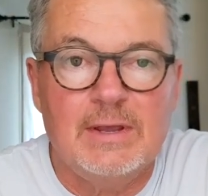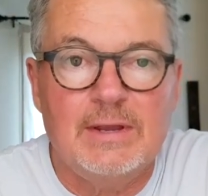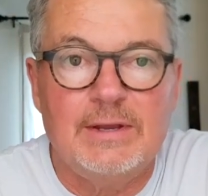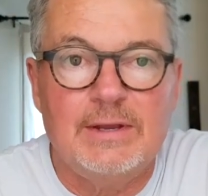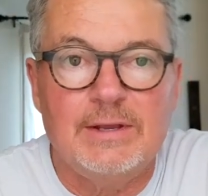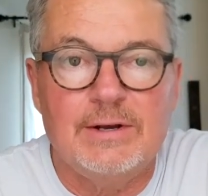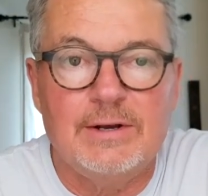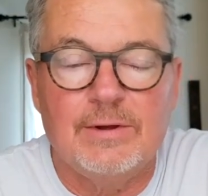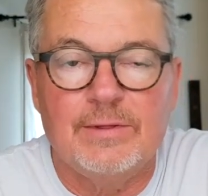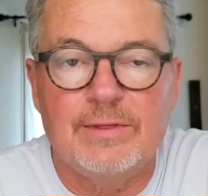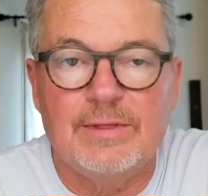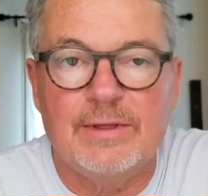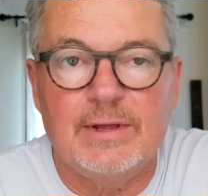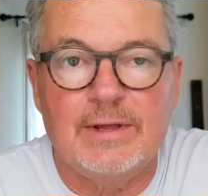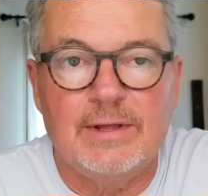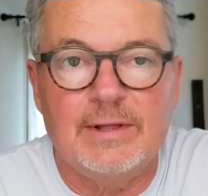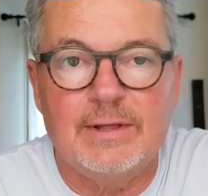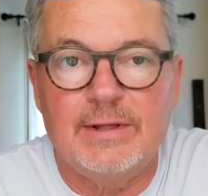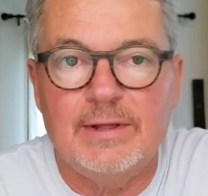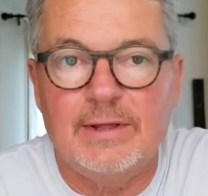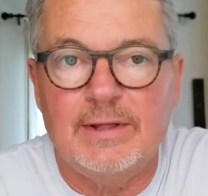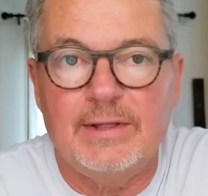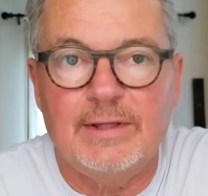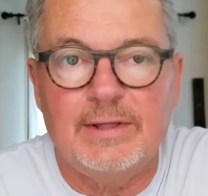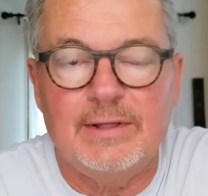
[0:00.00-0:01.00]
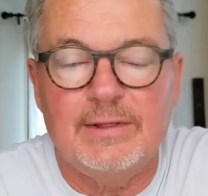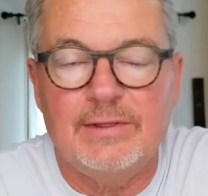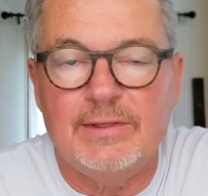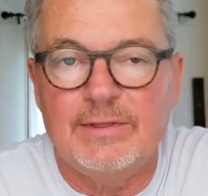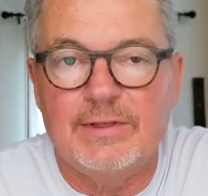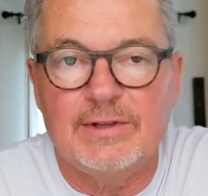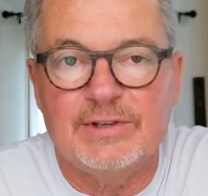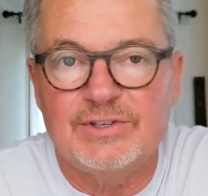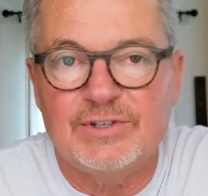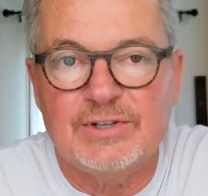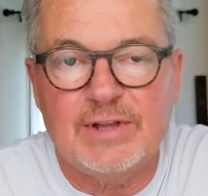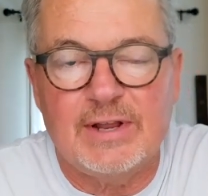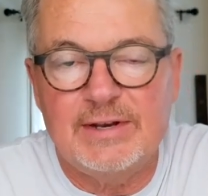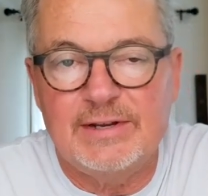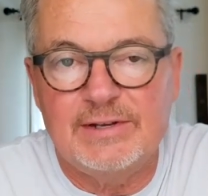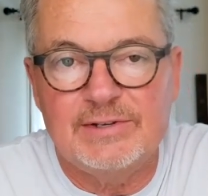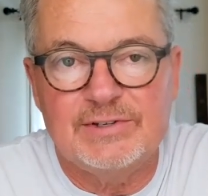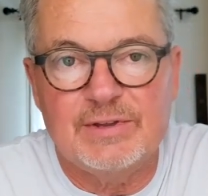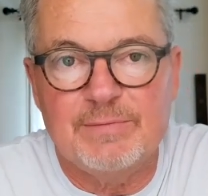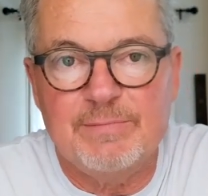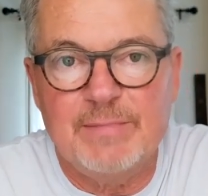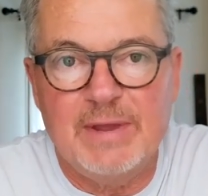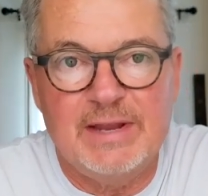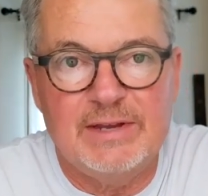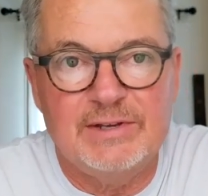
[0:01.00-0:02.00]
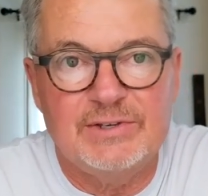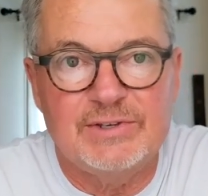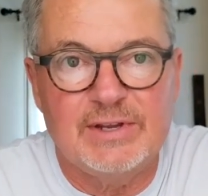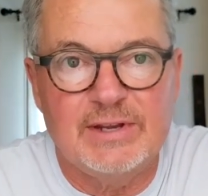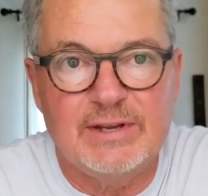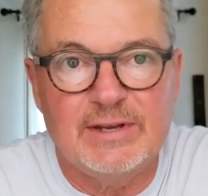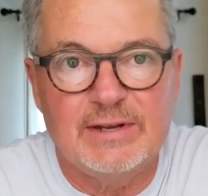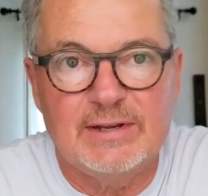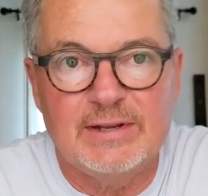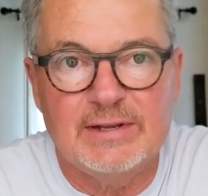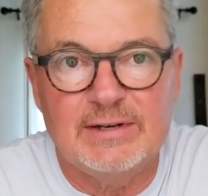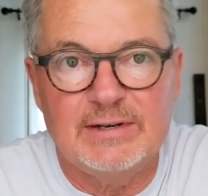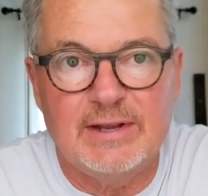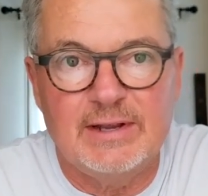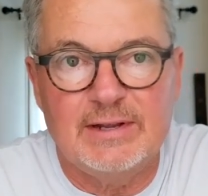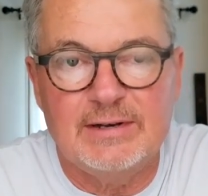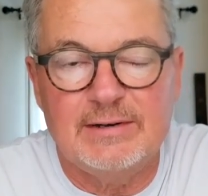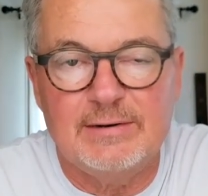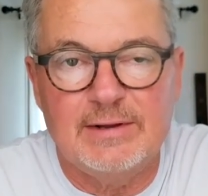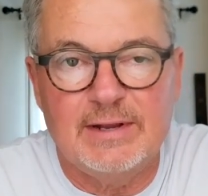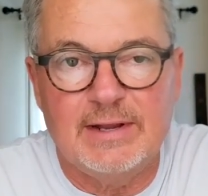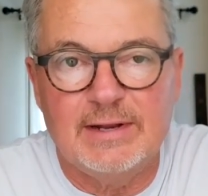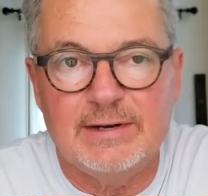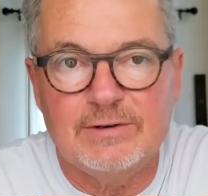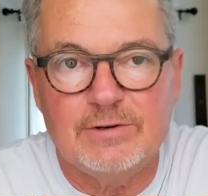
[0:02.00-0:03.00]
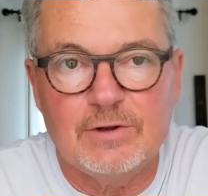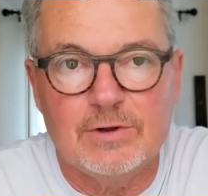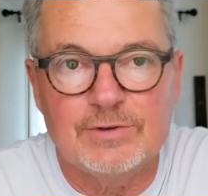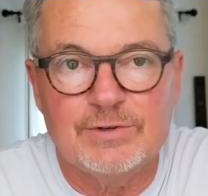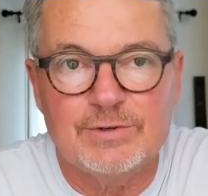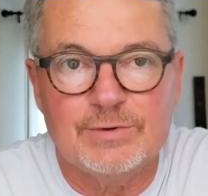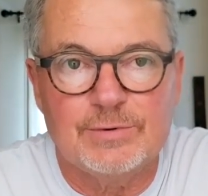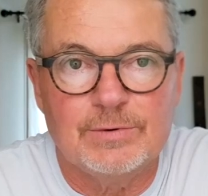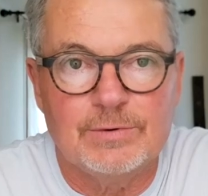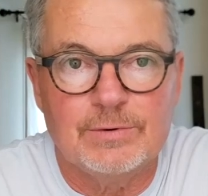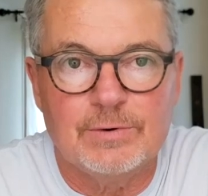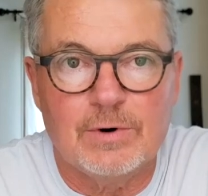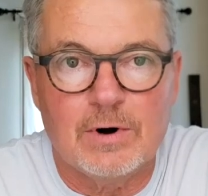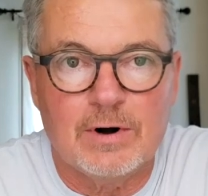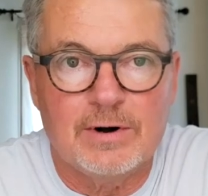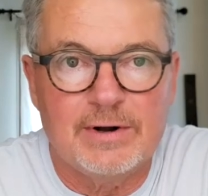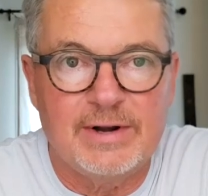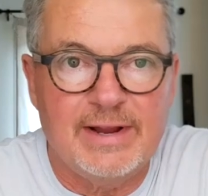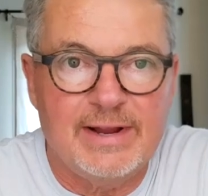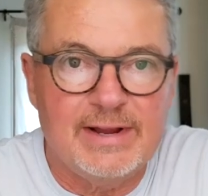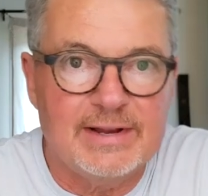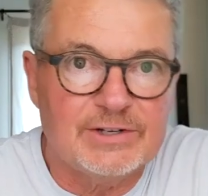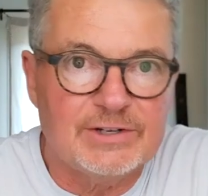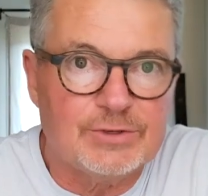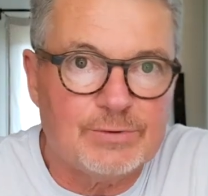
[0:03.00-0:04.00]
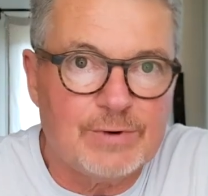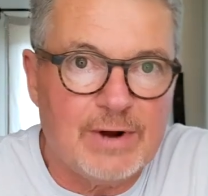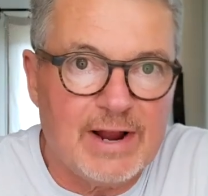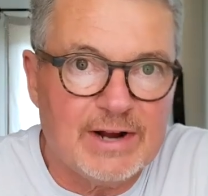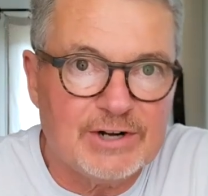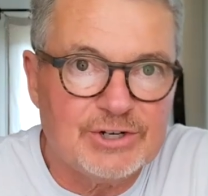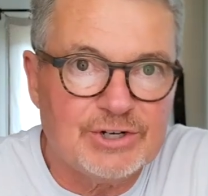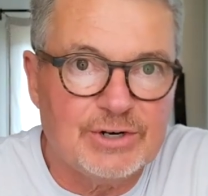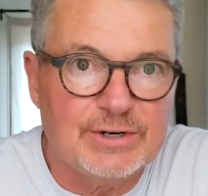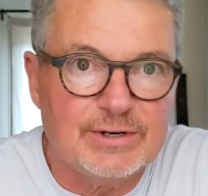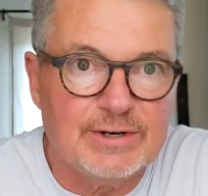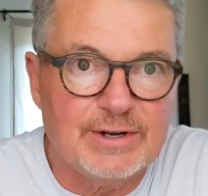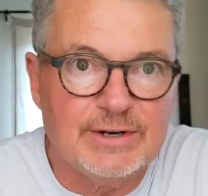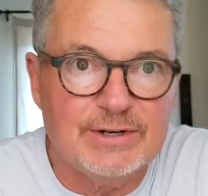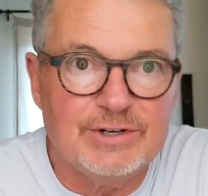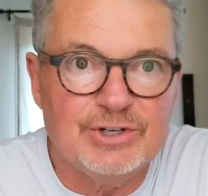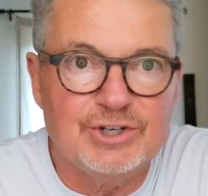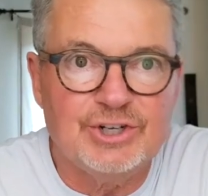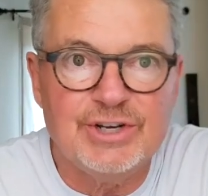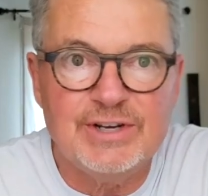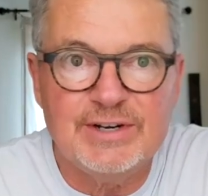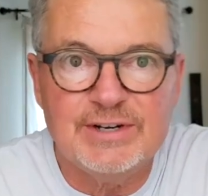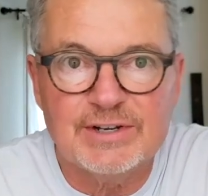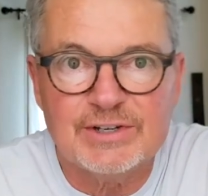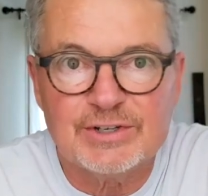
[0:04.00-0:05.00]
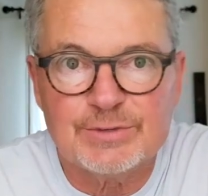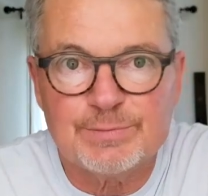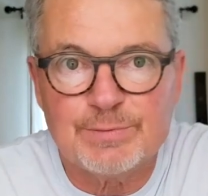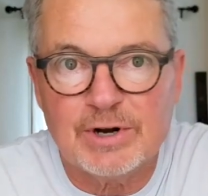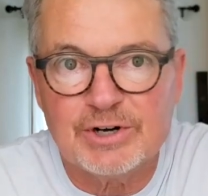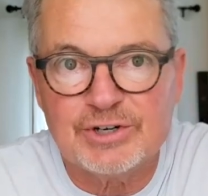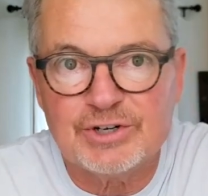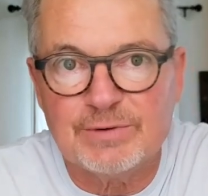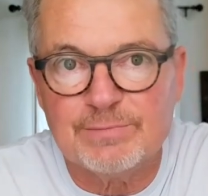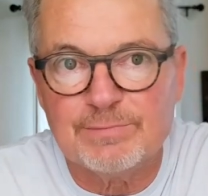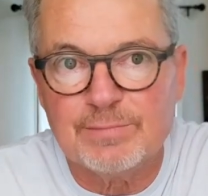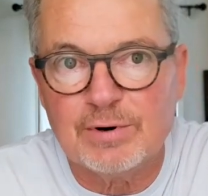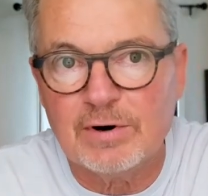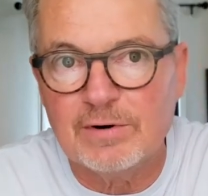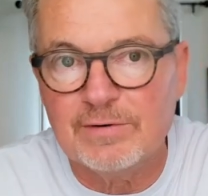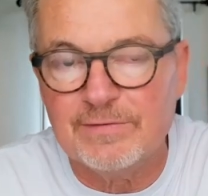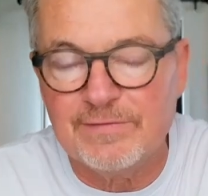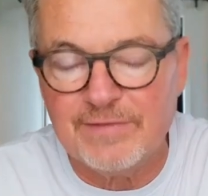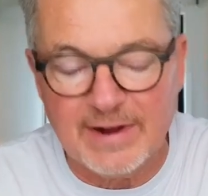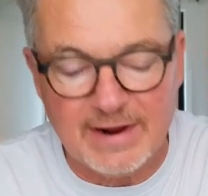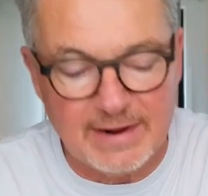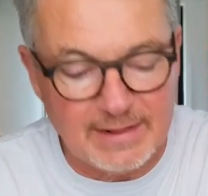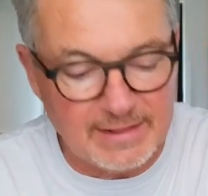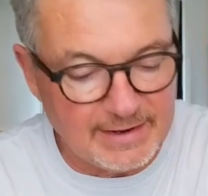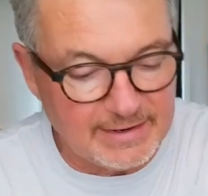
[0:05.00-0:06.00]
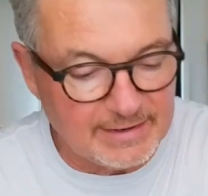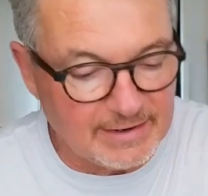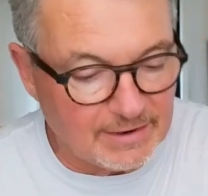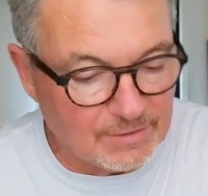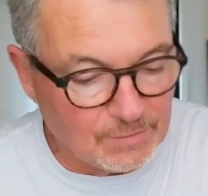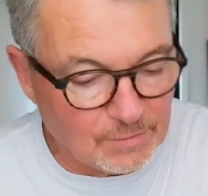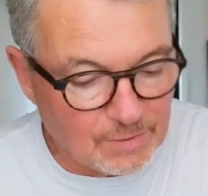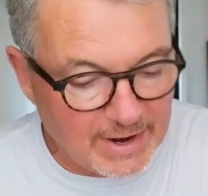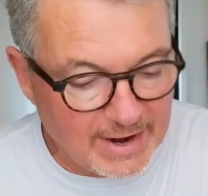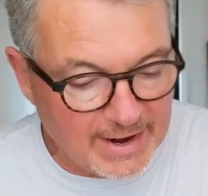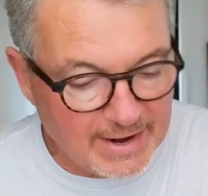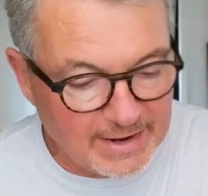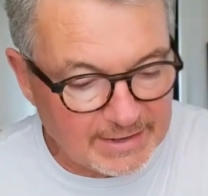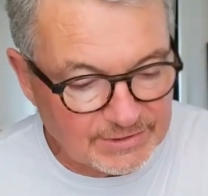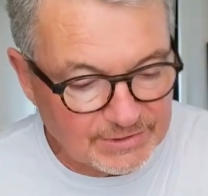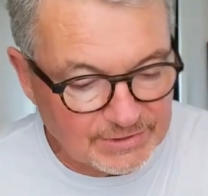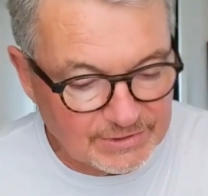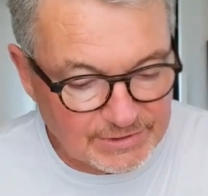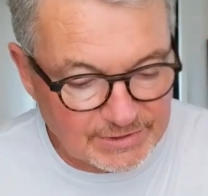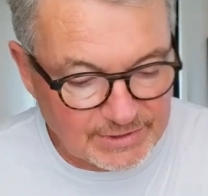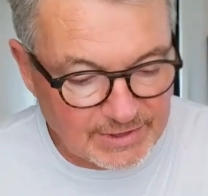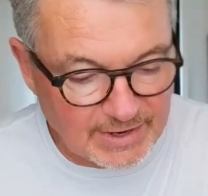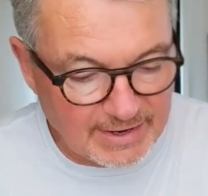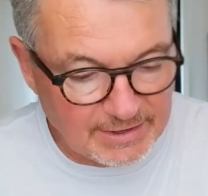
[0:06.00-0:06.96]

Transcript: You know, the study is amazing. It goes through RNA extraction and gene expression profiling on rats.